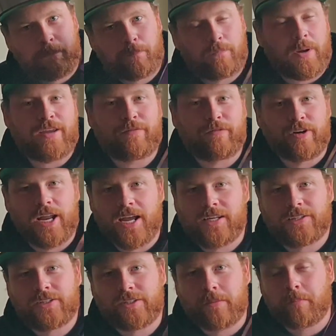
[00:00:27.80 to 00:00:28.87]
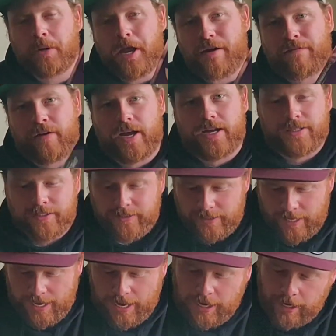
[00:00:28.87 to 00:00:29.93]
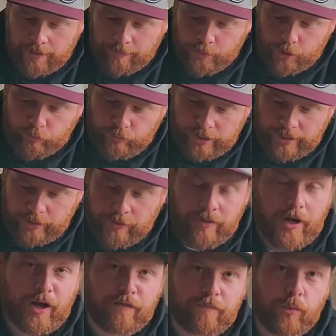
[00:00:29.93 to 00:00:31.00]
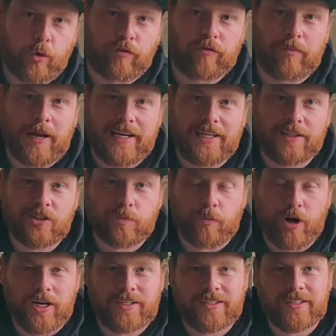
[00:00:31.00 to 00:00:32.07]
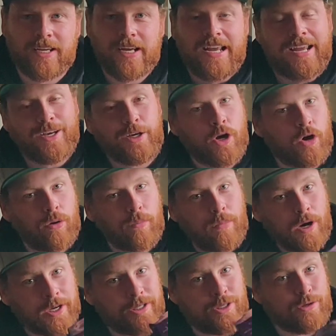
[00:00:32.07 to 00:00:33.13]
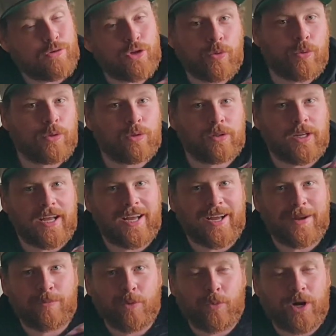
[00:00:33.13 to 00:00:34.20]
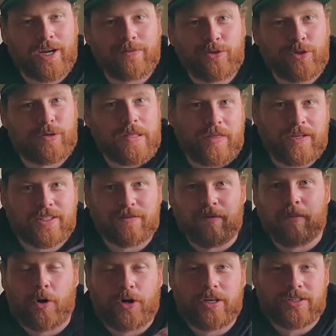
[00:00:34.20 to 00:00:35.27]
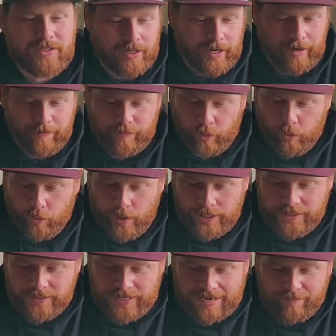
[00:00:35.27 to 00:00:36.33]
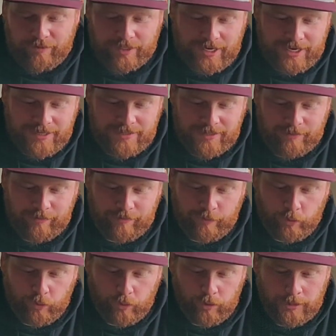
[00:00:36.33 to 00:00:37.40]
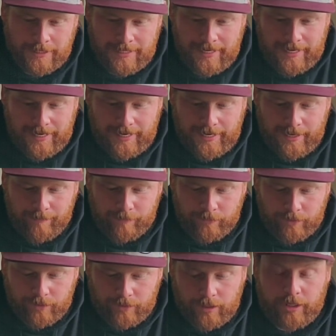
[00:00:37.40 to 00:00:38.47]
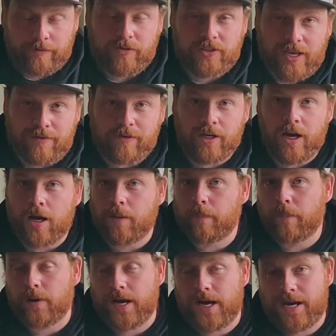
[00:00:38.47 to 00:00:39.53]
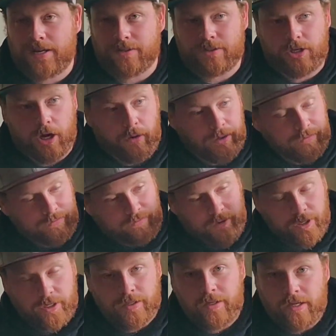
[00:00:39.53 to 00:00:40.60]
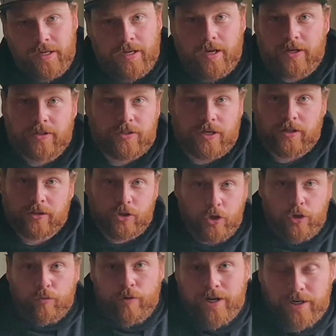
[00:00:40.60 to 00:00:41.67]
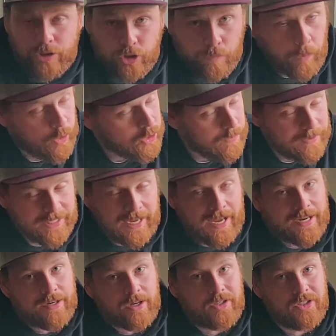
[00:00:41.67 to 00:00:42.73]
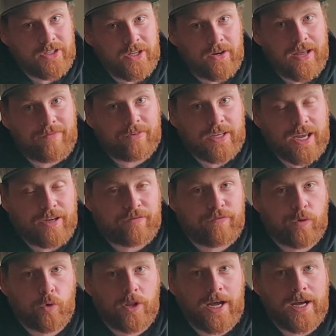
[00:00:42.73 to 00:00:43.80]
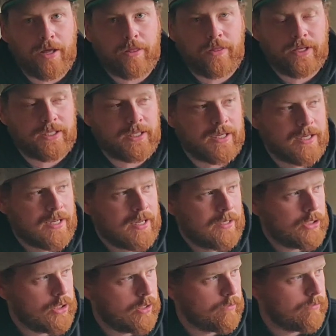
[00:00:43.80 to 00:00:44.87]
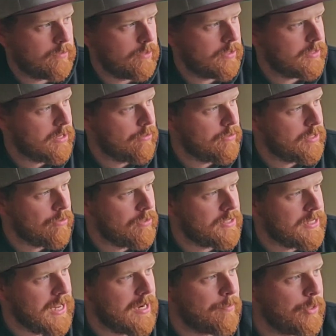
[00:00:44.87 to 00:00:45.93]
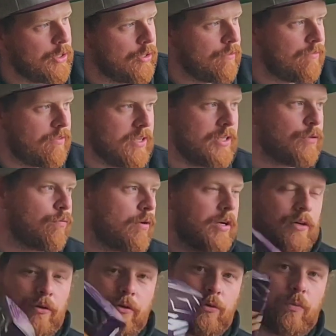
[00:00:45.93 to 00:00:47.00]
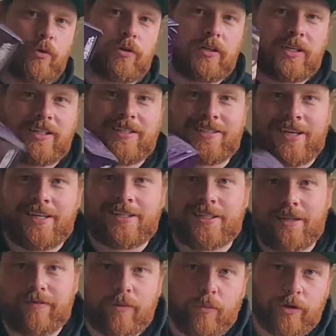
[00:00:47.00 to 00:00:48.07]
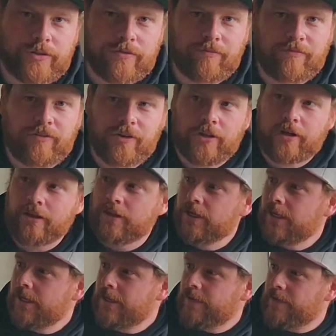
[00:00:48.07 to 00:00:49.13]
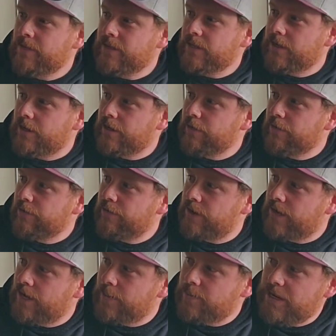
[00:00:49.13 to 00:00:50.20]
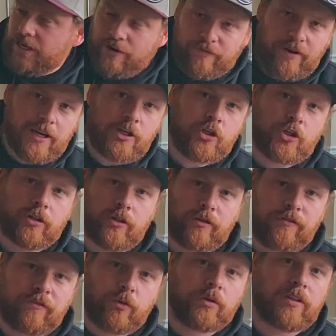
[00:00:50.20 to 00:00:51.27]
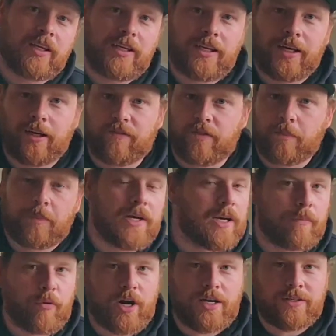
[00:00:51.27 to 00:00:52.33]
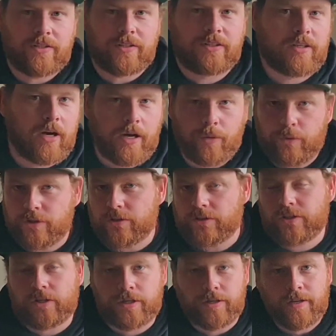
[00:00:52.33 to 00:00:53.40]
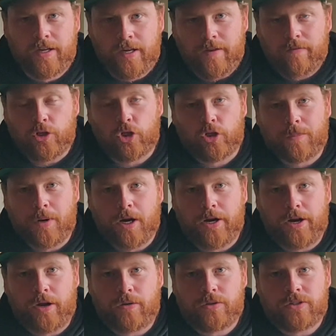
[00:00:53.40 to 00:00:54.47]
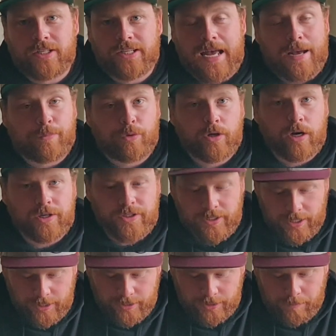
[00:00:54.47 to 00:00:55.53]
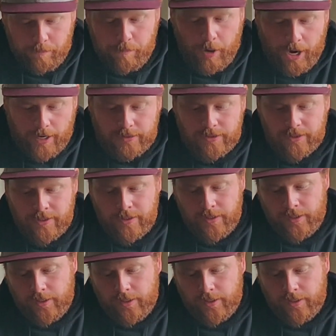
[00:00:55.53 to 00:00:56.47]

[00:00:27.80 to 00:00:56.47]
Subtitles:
Bait Finesse BFS reel that I've bought from AliExpress. Not my usual way of doing things, if I'm honest. I've always advocated for kind of saving up and going for as good a reel as you possibly can. I still advocate for that. I think, you know, there is an element of these reels wouldn't exist if it wasn't for the kind of innovation and the forward thinking of the bigger brands, the Daiwas, the Shimanos, the Abu Garcias. But